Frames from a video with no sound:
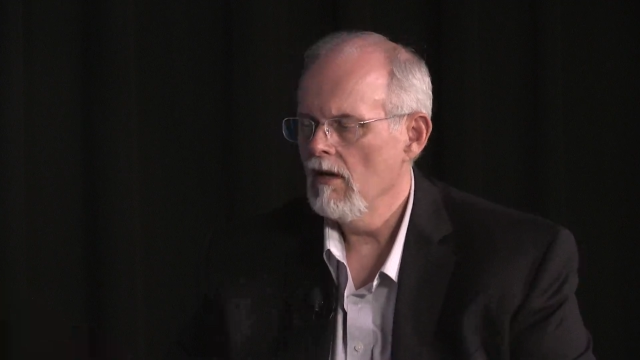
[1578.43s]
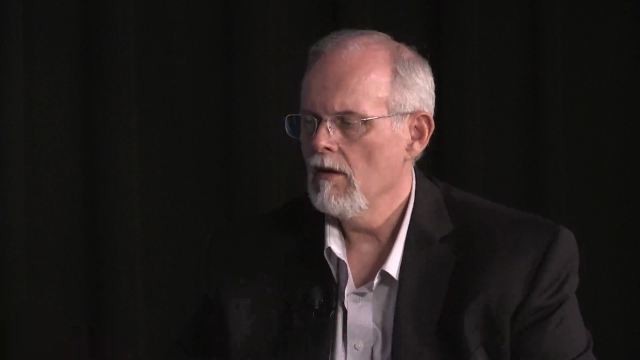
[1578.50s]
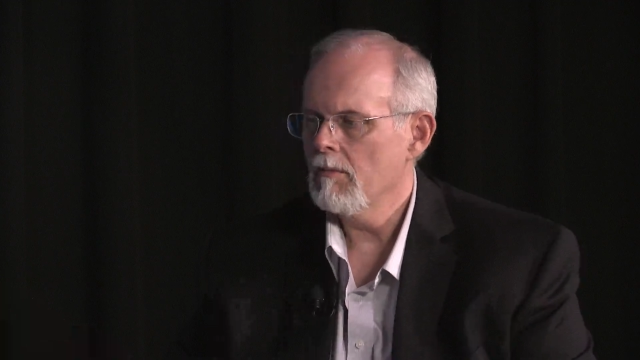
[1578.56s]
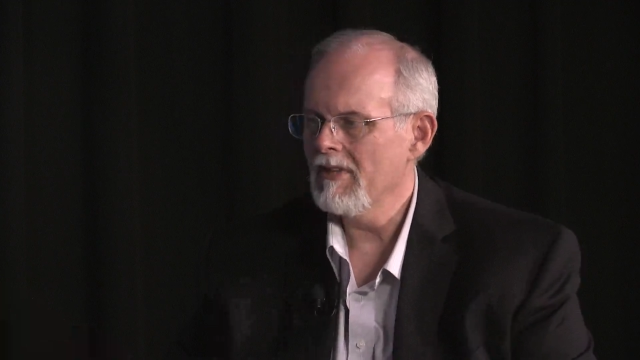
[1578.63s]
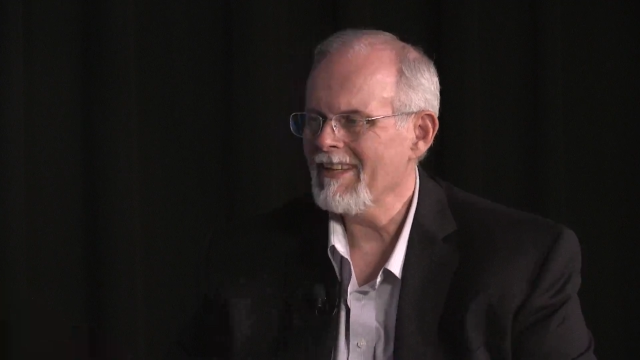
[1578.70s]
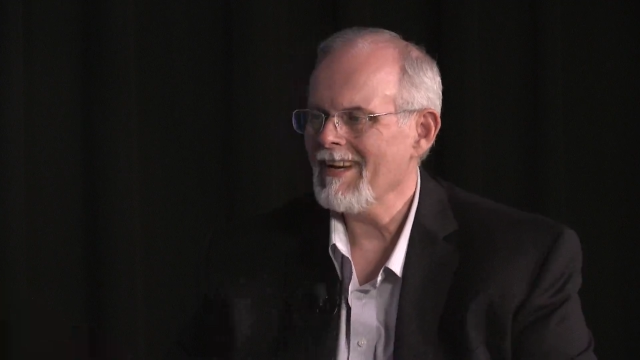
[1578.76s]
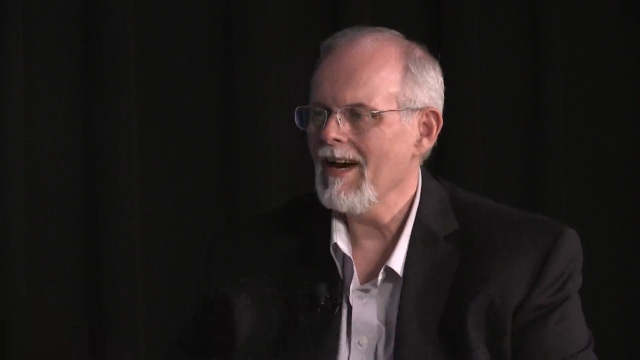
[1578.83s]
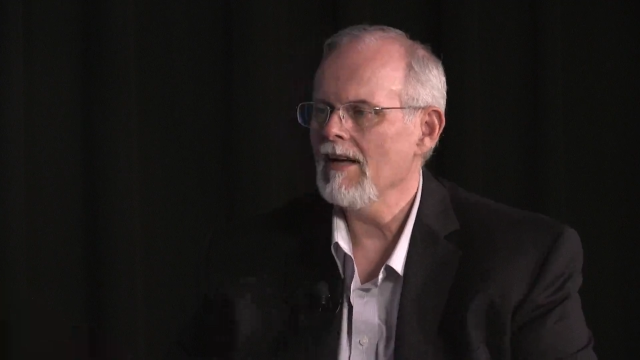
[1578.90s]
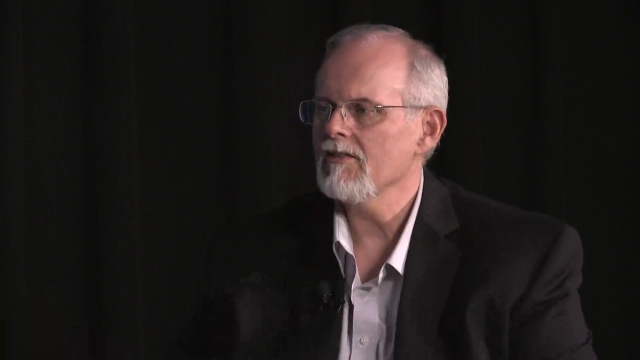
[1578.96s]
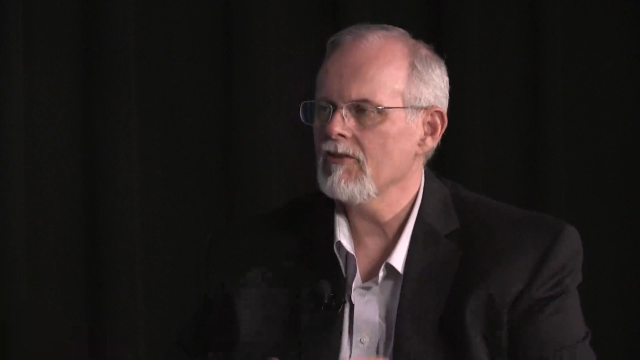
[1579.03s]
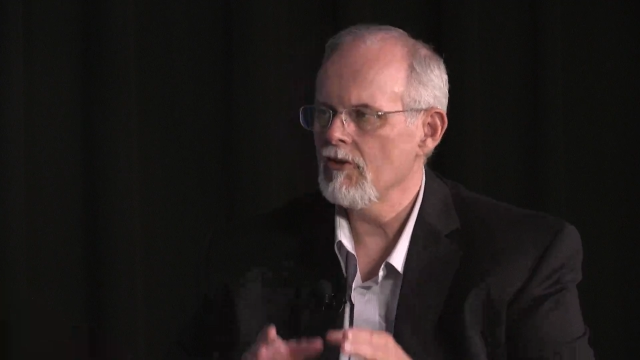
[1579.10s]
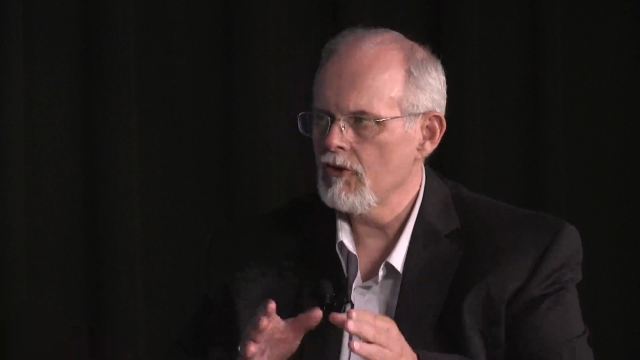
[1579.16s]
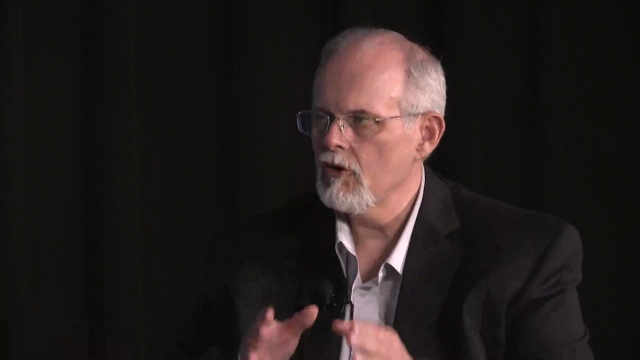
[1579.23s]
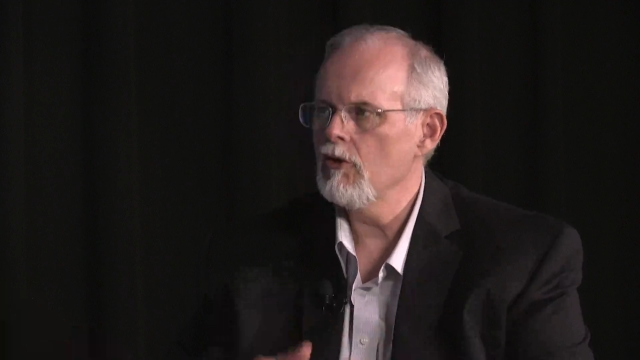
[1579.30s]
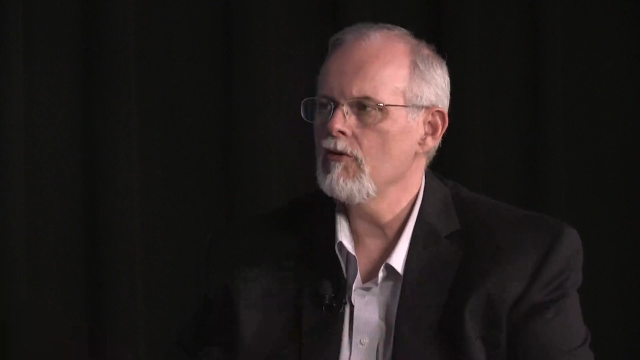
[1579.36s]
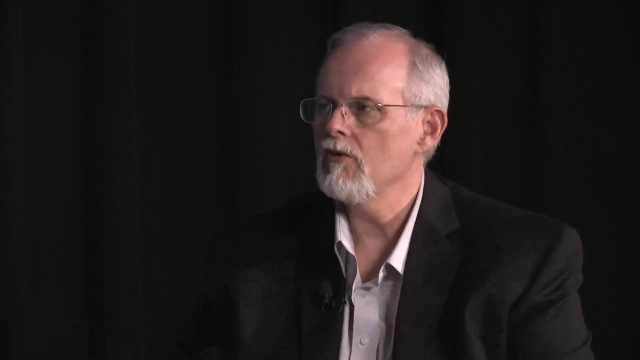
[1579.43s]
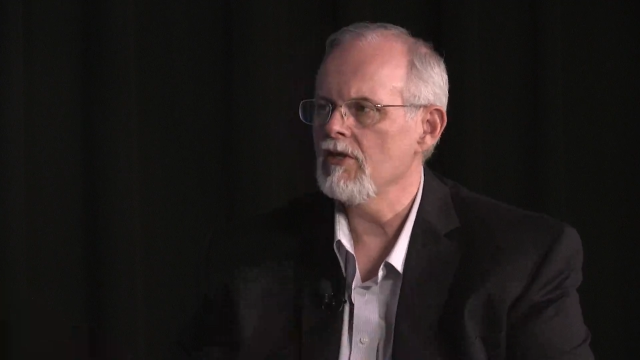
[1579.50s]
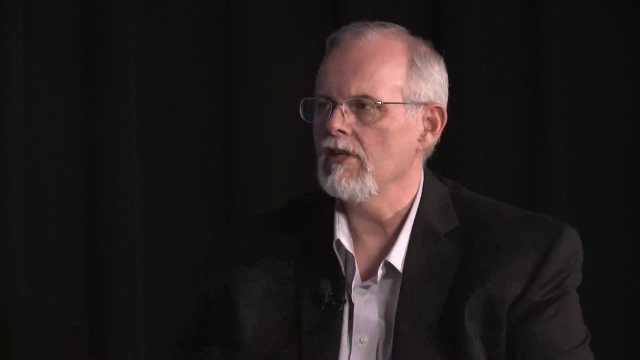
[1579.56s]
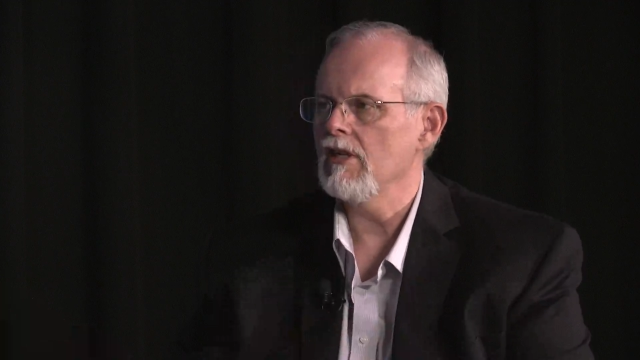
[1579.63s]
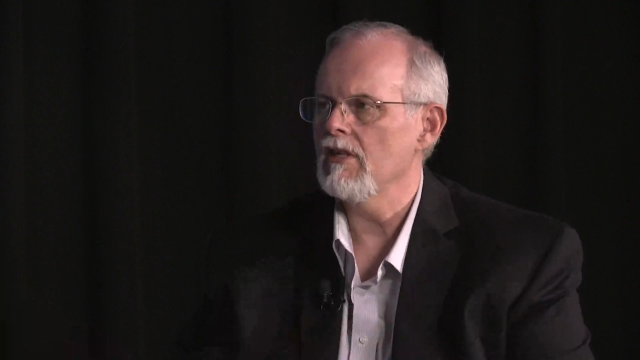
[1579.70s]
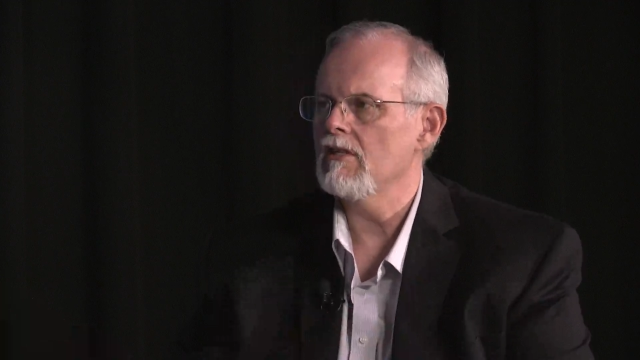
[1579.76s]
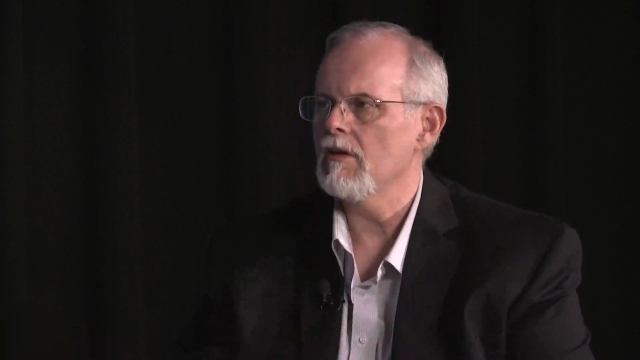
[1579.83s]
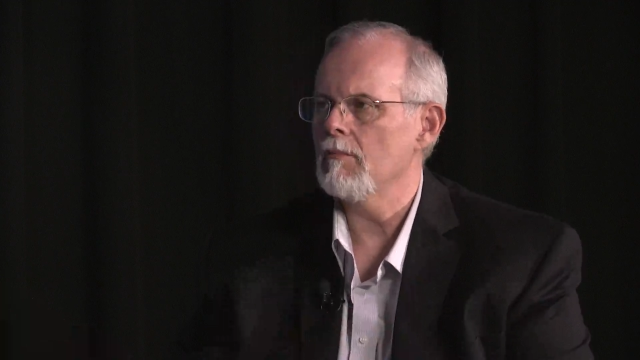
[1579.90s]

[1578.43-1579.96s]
but the Constitution is the